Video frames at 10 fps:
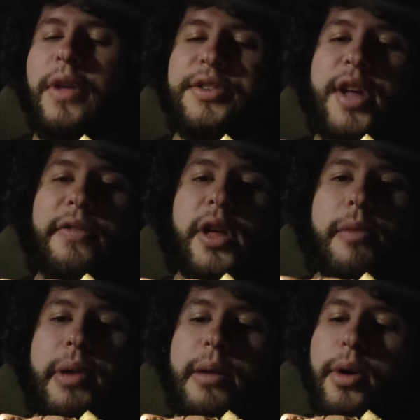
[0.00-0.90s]
That's
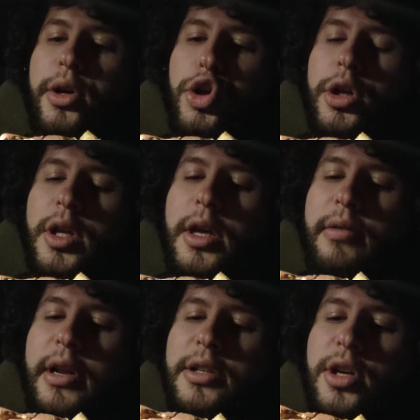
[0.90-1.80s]
definitely a peanut butter cookie.
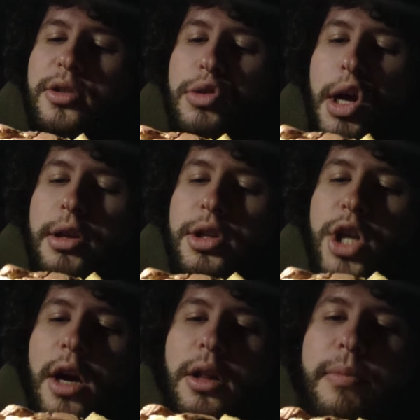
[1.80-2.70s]
And then it's also got the
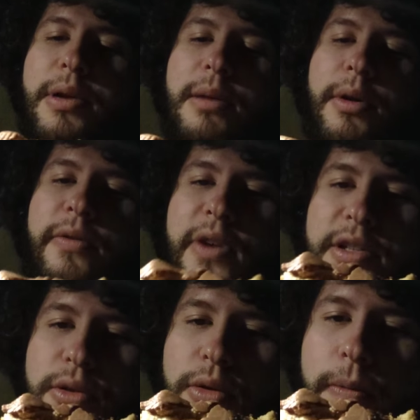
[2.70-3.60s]
chocolate peanut butter
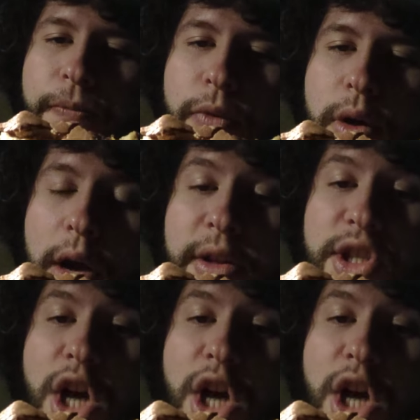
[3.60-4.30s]
vessel, or the